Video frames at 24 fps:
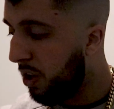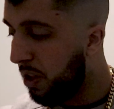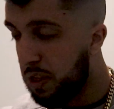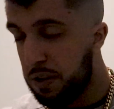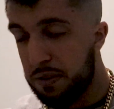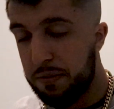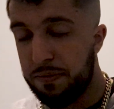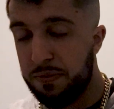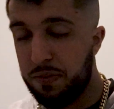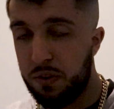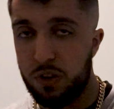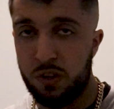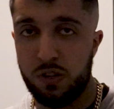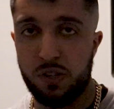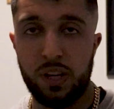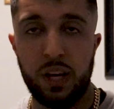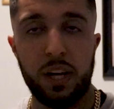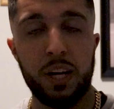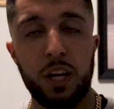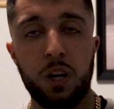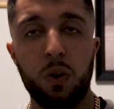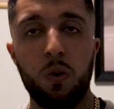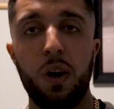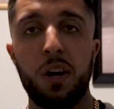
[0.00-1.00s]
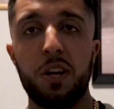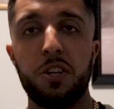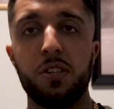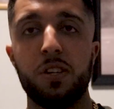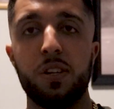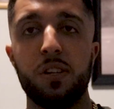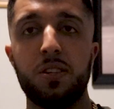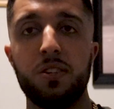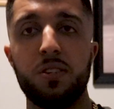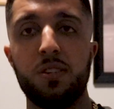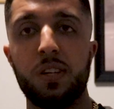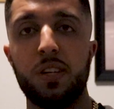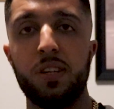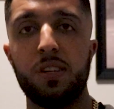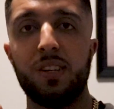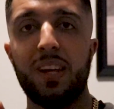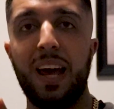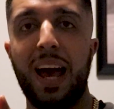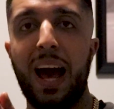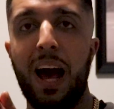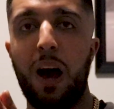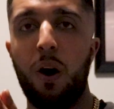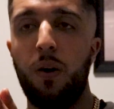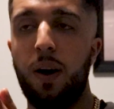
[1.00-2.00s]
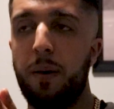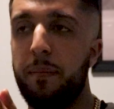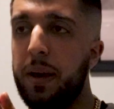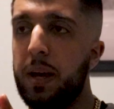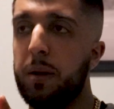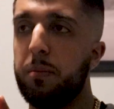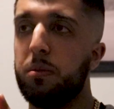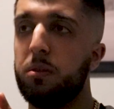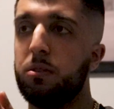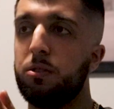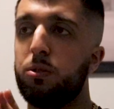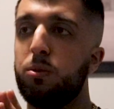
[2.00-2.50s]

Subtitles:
the first set of questions is how I'm able